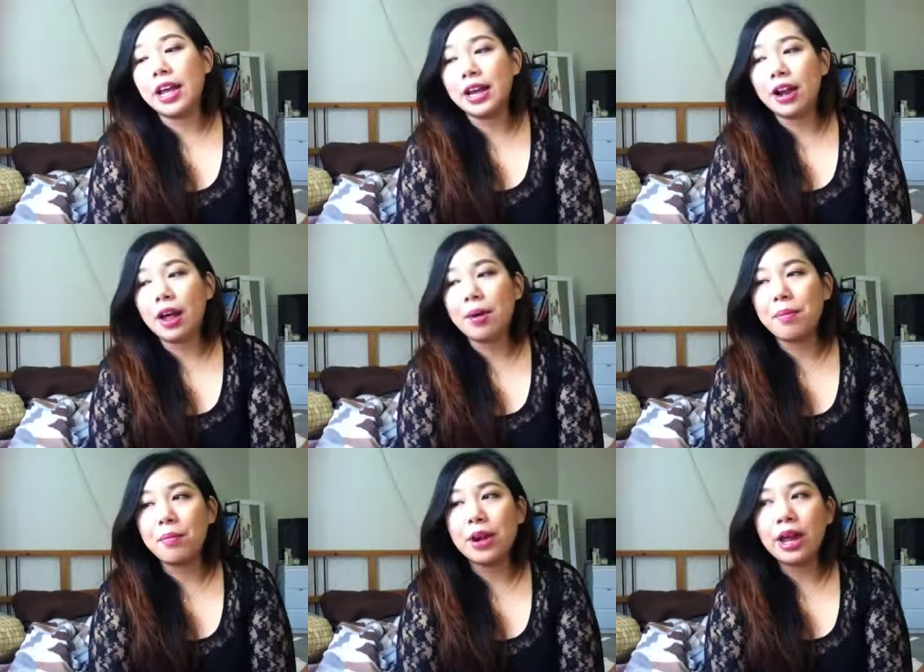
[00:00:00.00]
And um,
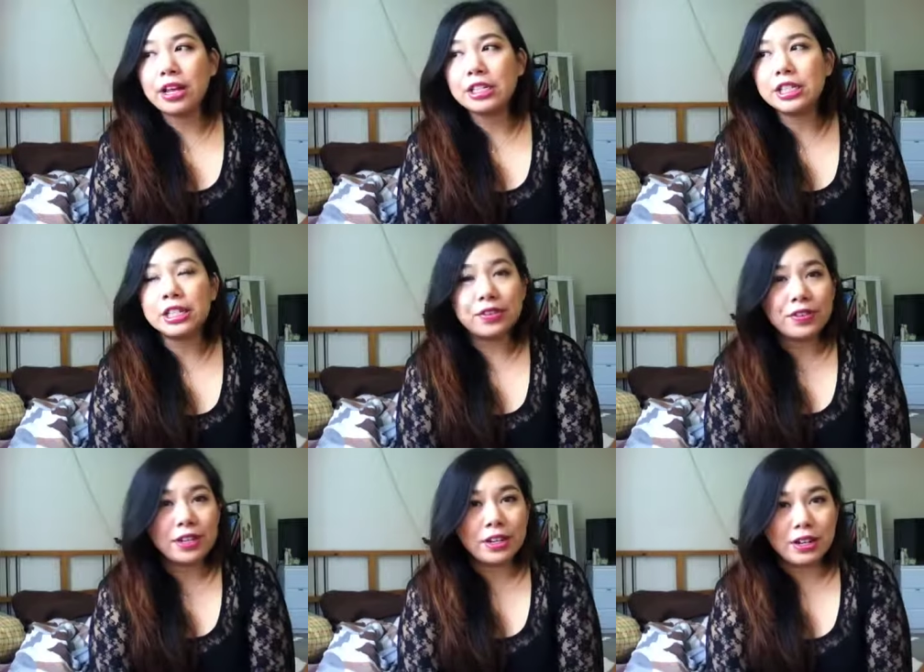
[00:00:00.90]
when I used to
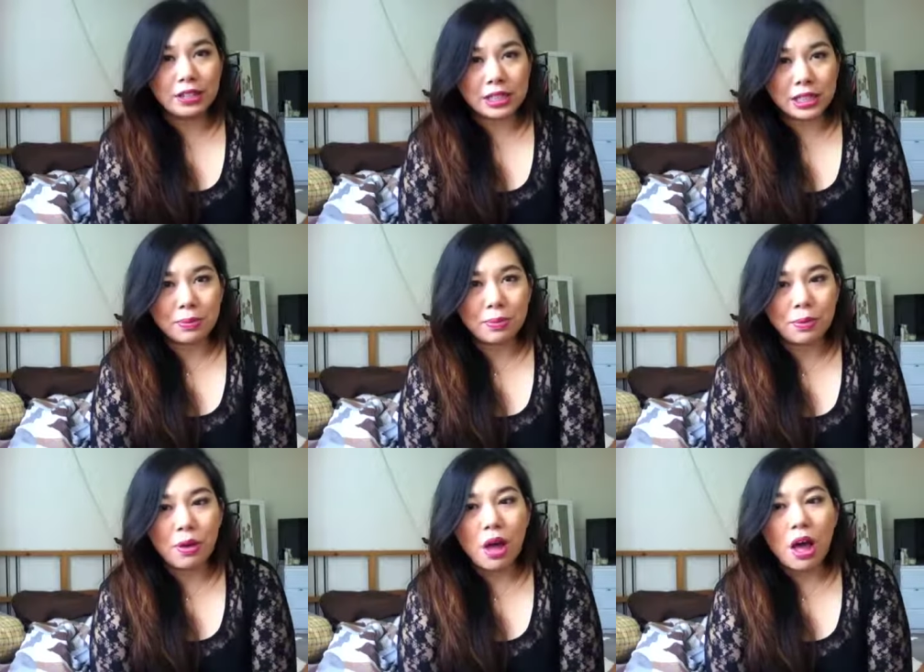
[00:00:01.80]
live in
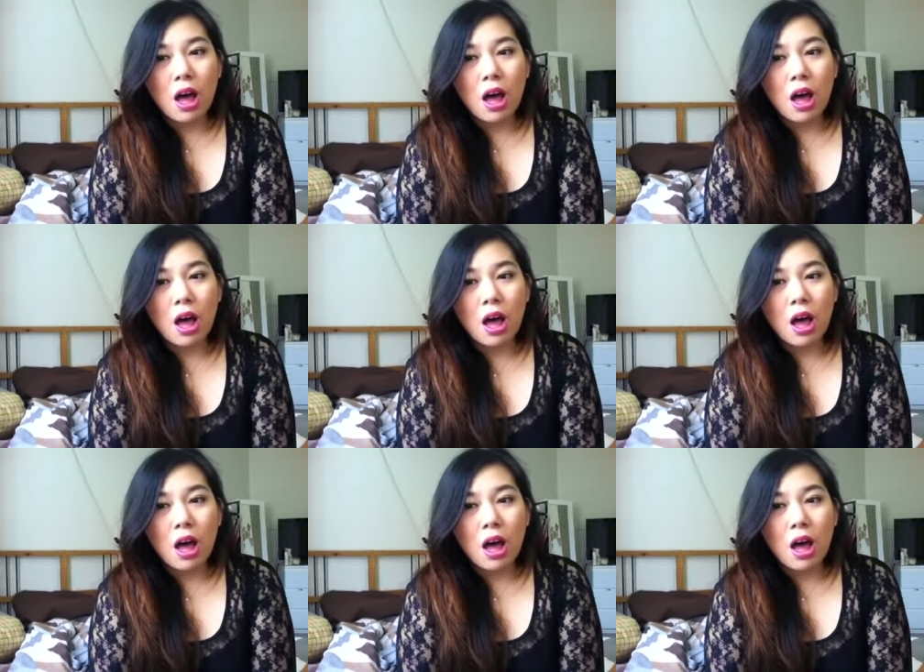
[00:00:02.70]
Singapore,